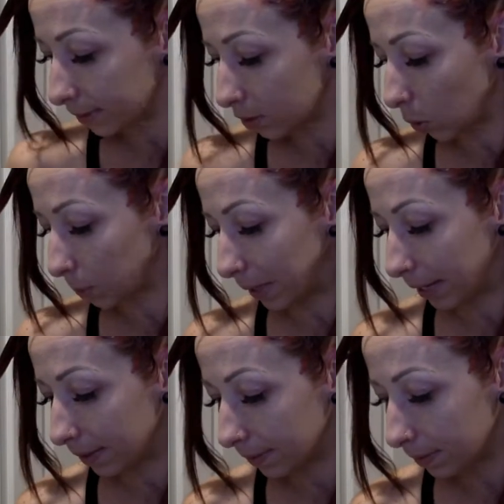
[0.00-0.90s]
told
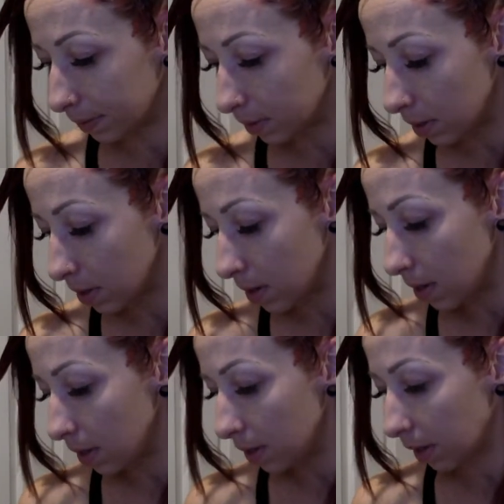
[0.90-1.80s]
me
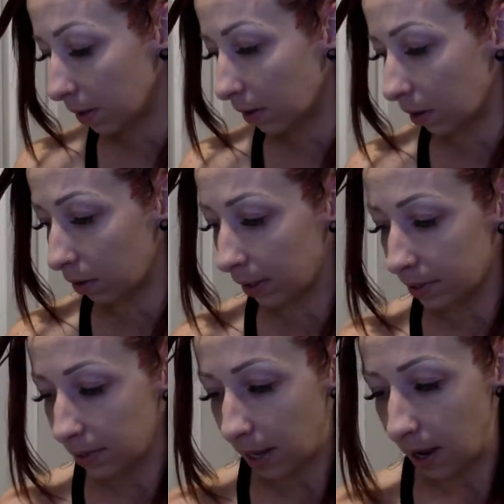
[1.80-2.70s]
that the
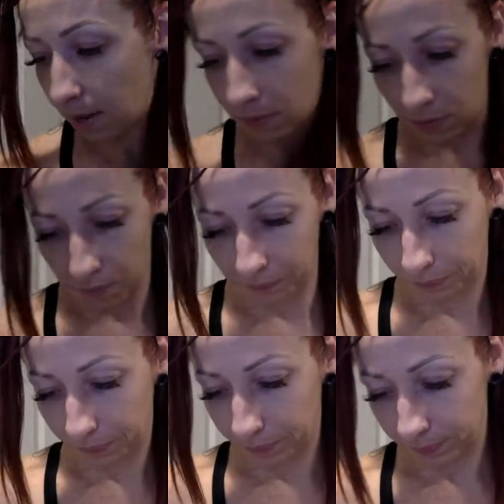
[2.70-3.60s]
earliest they have
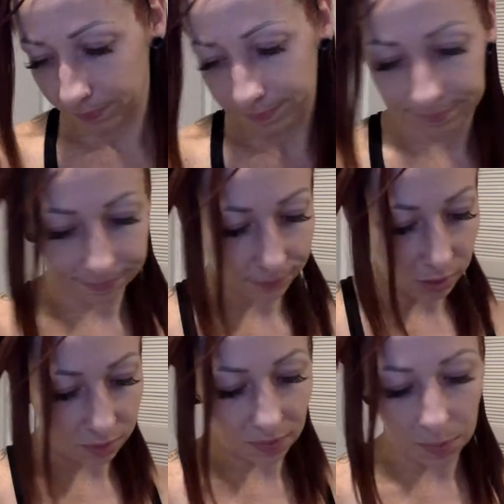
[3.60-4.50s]

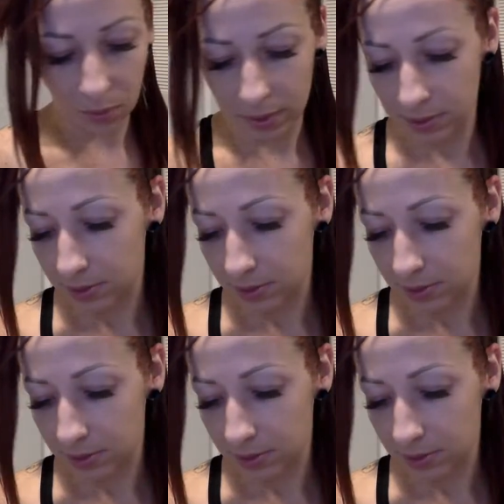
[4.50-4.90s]
is February